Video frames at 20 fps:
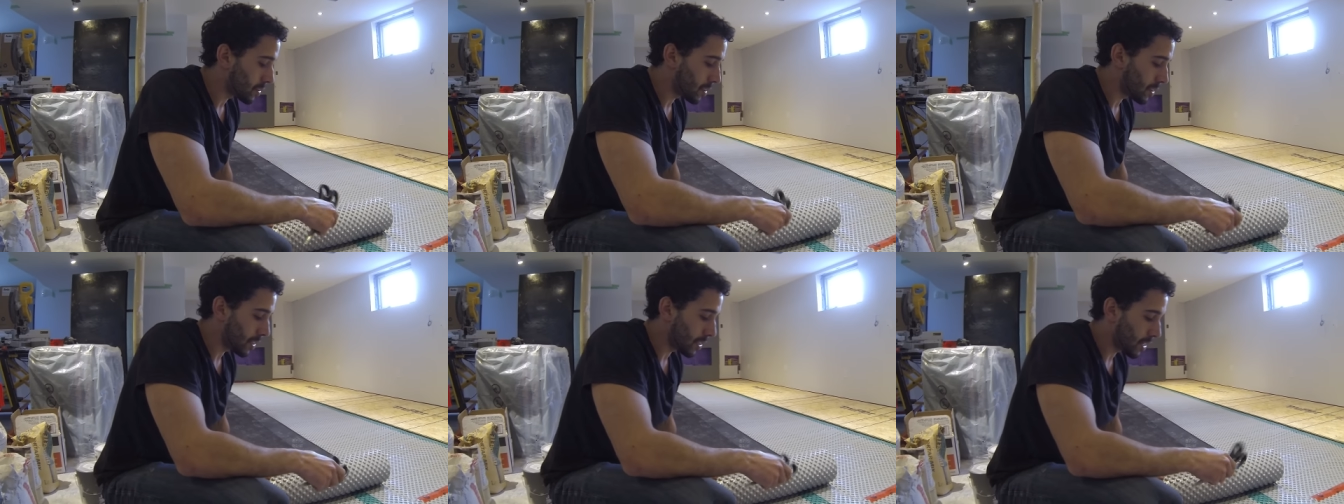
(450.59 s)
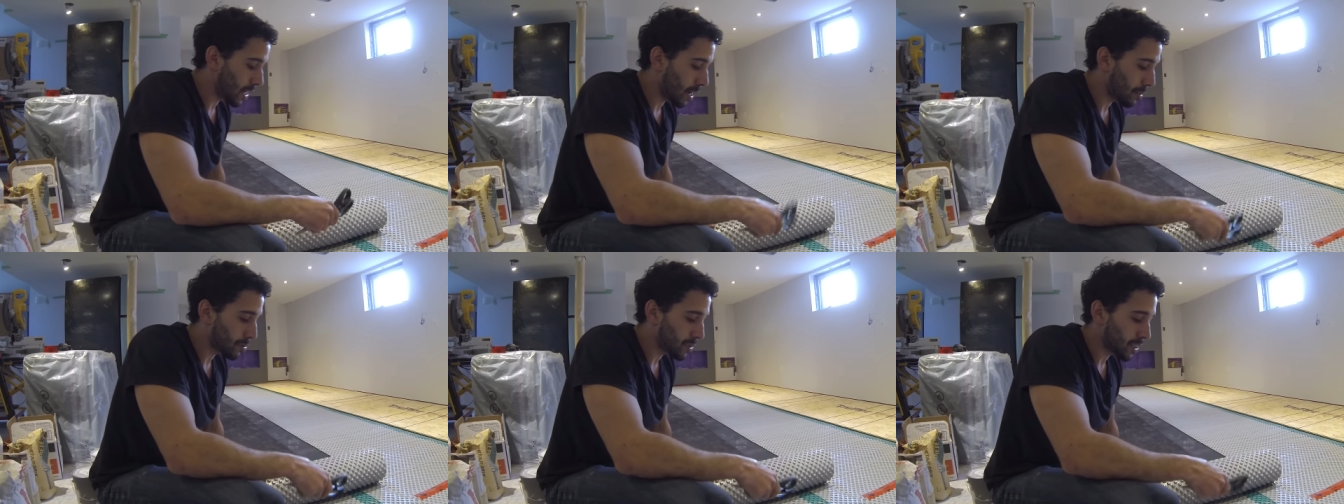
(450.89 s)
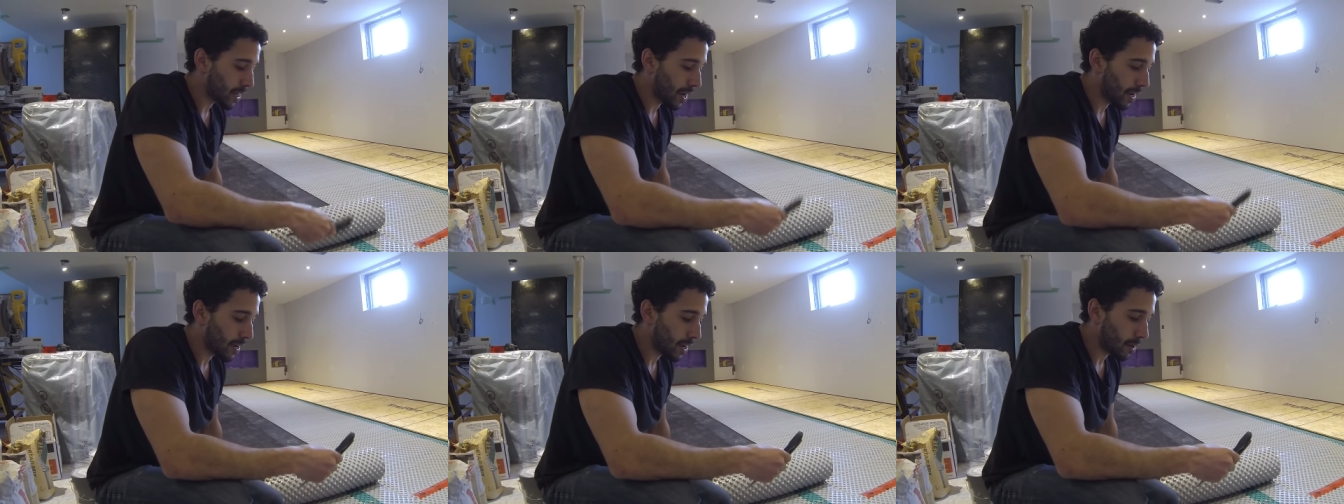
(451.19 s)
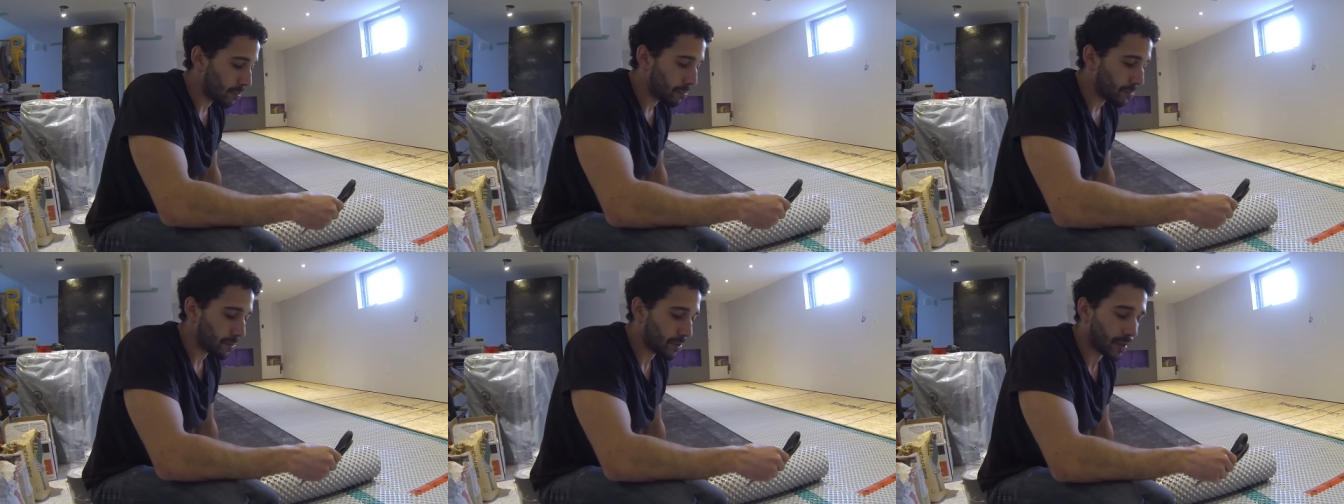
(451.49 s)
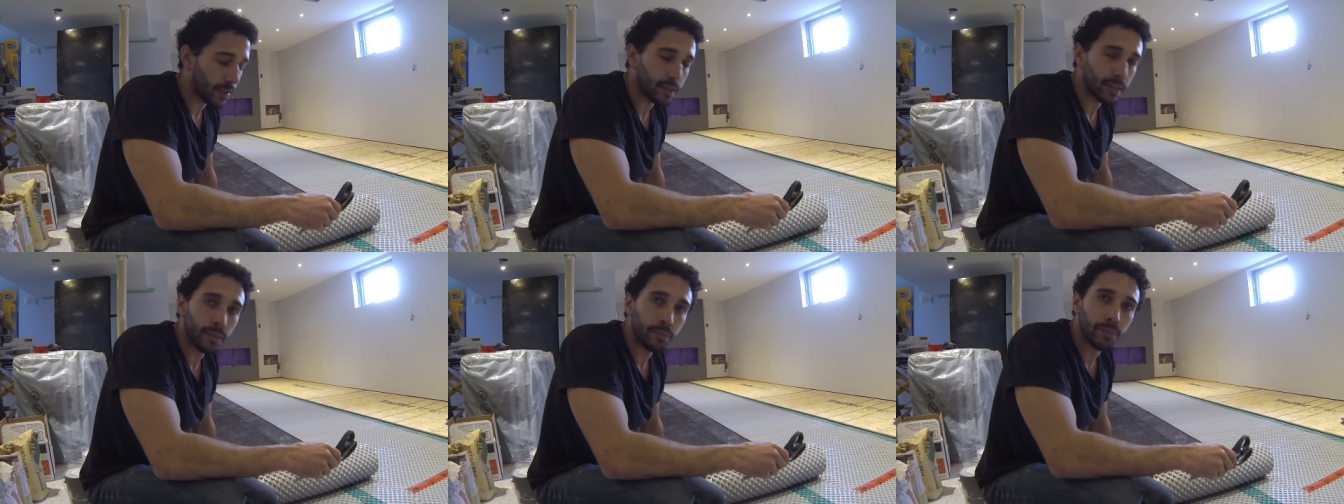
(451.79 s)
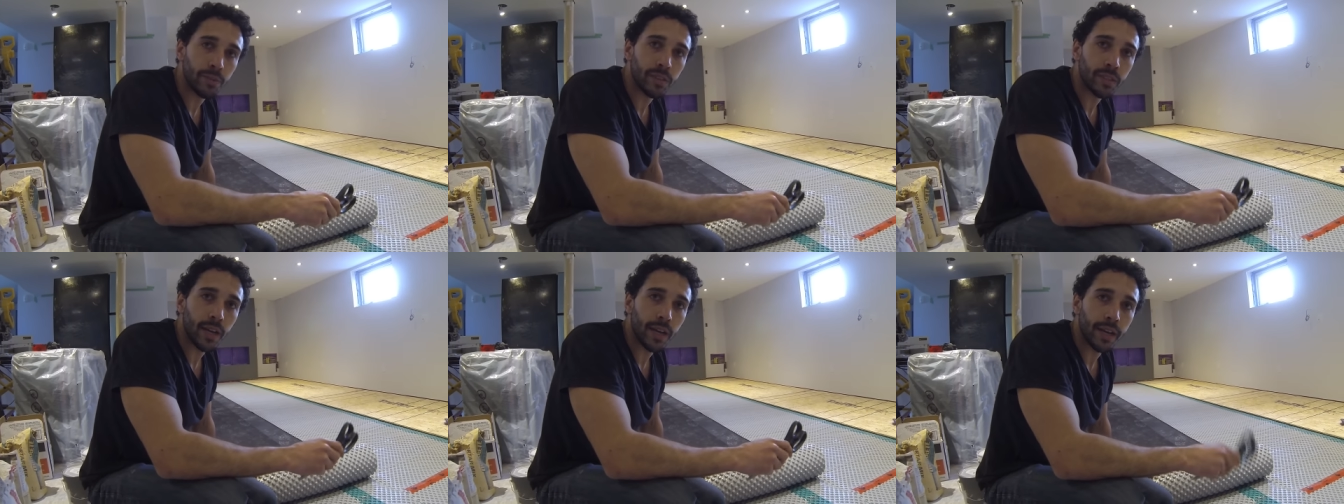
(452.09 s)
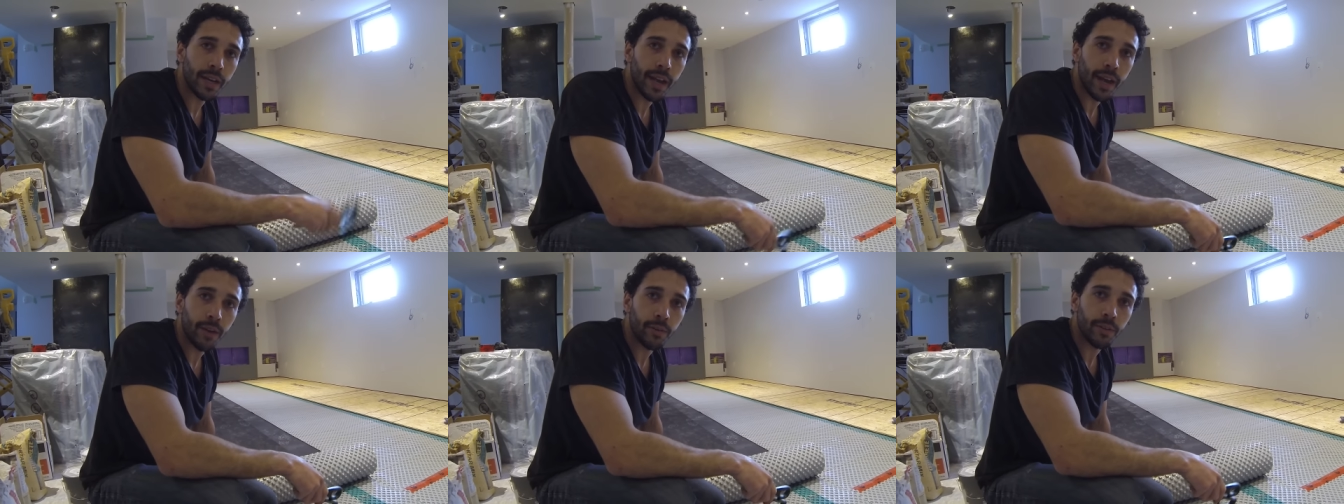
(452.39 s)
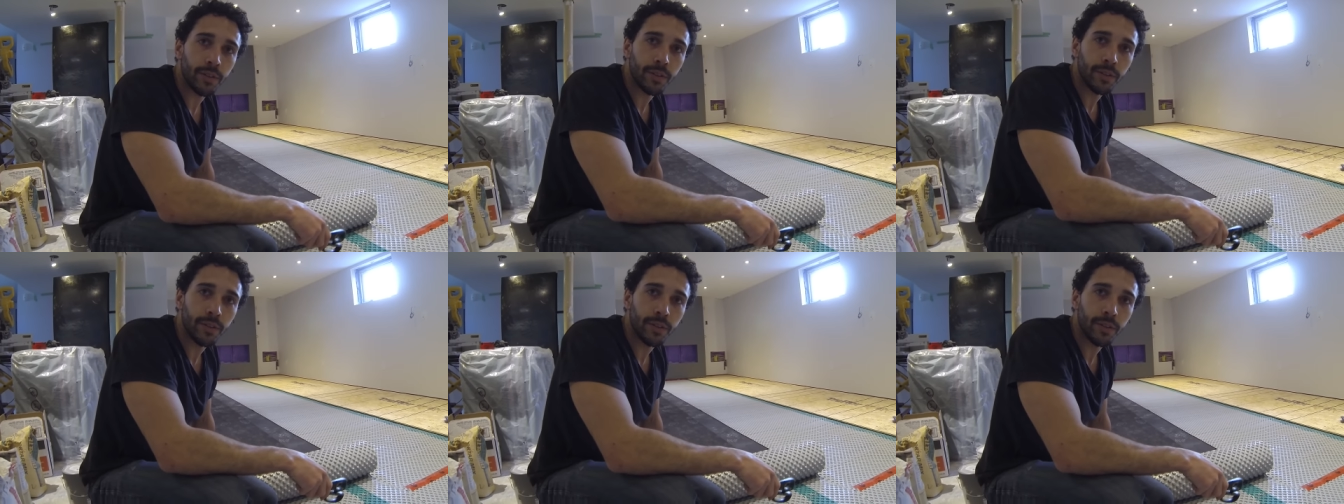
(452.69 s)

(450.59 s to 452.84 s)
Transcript: the cup side up and dimple side down.